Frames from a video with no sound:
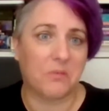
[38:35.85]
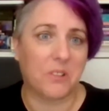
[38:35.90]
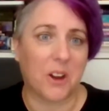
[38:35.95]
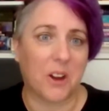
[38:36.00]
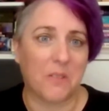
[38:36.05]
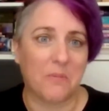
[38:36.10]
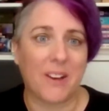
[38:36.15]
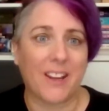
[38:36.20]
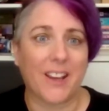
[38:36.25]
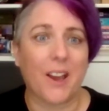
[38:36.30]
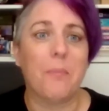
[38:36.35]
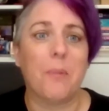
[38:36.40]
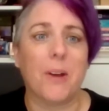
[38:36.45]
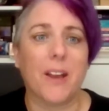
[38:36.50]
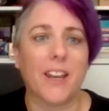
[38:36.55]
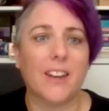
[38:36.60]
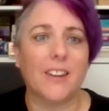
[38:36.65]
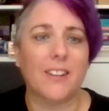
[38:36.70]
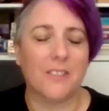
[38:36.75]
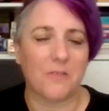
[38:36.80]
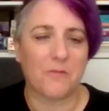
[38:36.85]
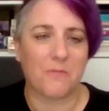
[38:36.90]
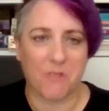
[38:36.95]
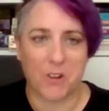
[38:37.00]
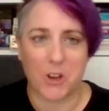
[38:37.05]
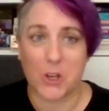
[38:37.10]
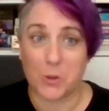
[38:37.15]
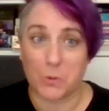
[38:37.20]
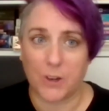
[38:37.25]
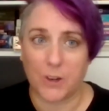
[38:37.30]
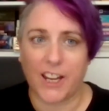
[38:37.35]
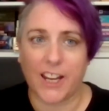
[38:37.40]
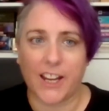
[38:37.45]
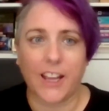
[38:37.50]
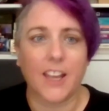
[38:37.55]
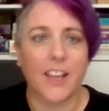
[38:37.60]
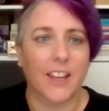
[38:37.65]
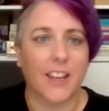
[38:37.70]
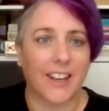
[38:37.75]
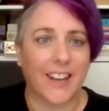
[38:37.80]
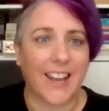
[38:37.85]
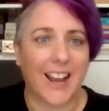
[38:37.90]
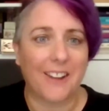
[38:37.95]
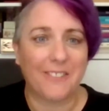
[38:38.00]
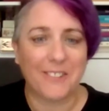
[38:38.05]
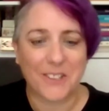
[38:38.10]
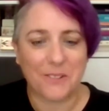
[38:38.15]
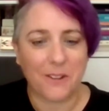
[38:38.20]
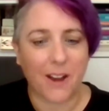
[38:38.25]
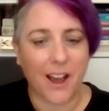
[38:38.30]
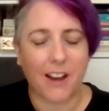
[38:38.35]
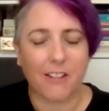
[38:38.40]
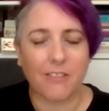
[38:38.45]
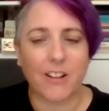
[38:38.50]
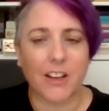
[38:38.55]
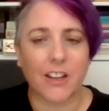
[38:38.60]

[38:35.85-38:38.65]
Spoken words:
kind of meet up in virtually now as well.